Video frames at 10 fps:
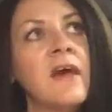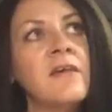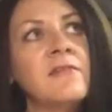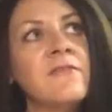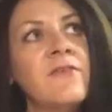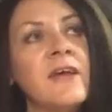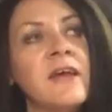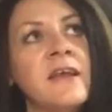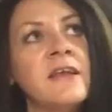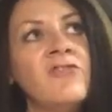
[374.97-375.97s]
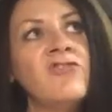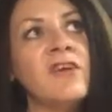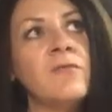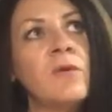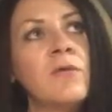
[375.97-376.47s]
As for
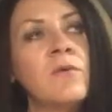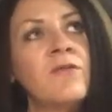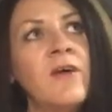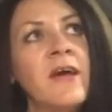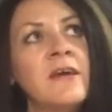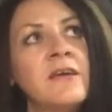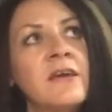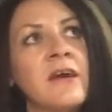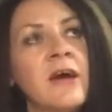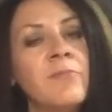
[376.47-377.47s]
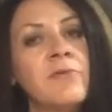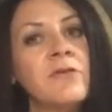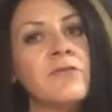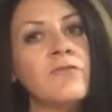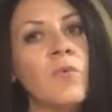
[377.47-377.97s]
energy, well, we've had a
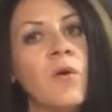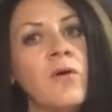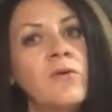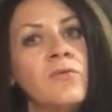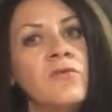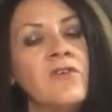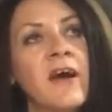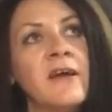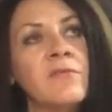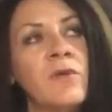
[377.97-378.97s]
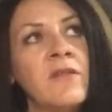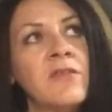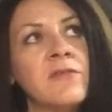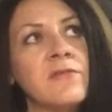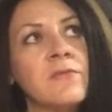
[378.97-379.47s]
couple of wild day
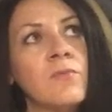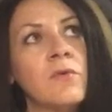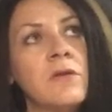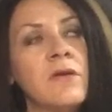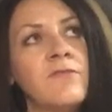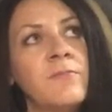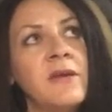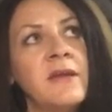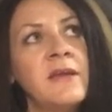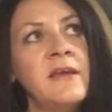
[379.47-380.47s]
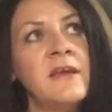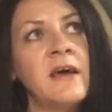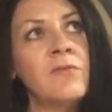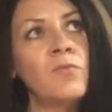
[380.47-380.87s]
weathers while I've been here.